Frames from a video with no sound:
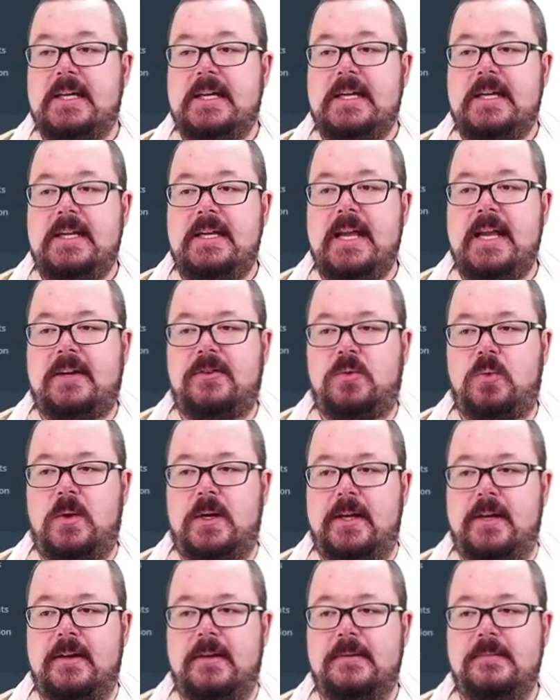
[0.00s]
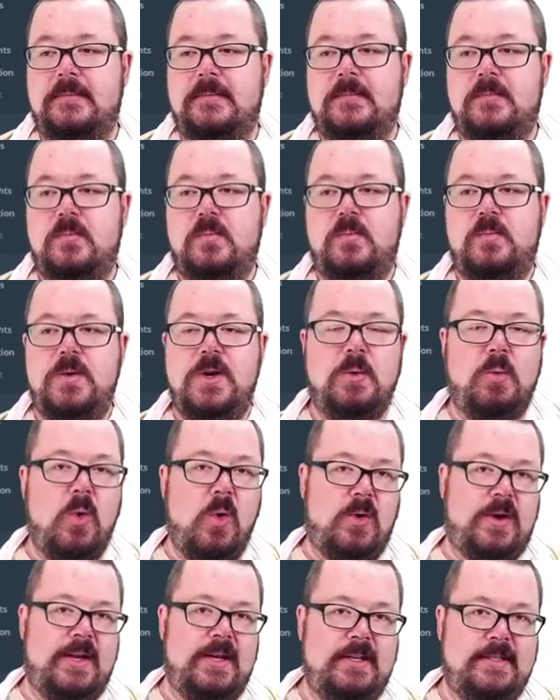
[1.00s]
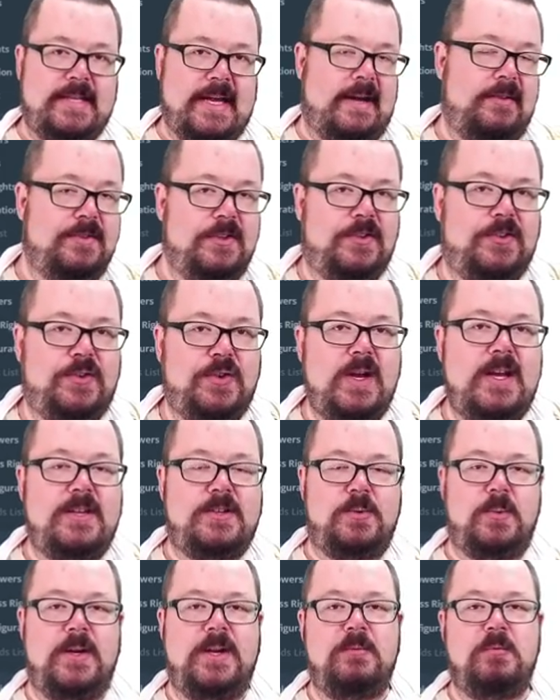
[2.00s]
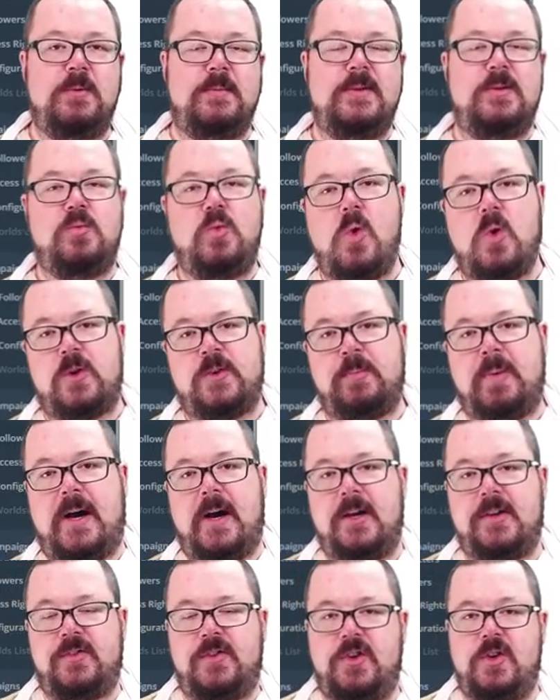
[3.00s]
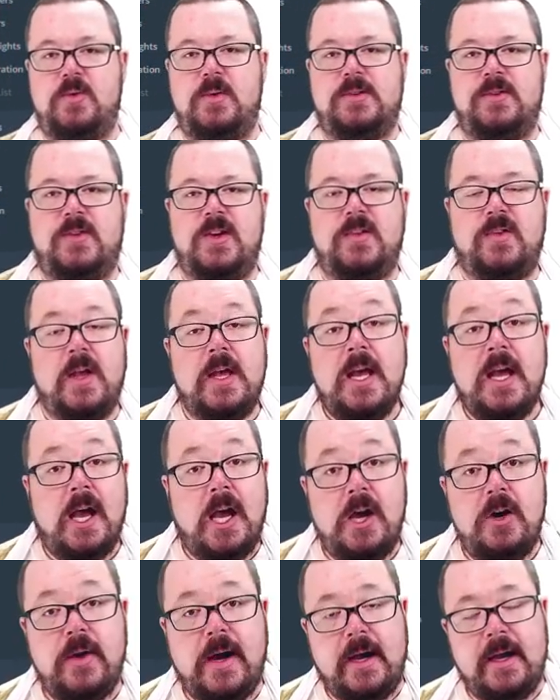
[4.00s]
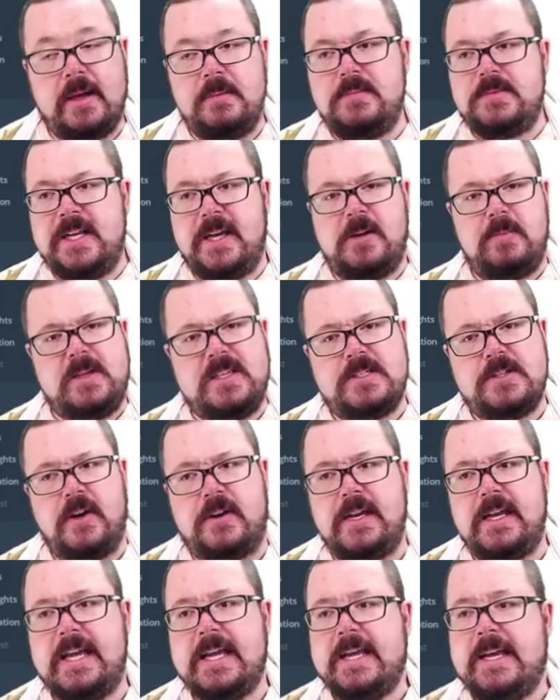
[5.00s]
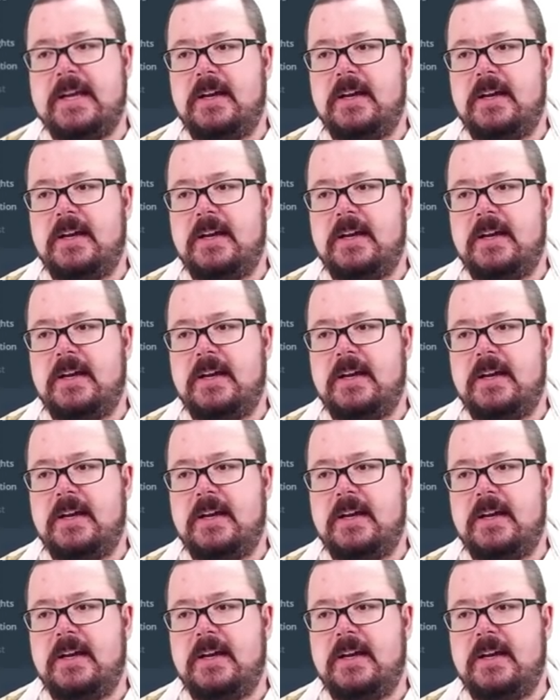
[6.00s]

Next one. You're walking down the street when a woman walks past you and says, Oh, I'm terribly sorry.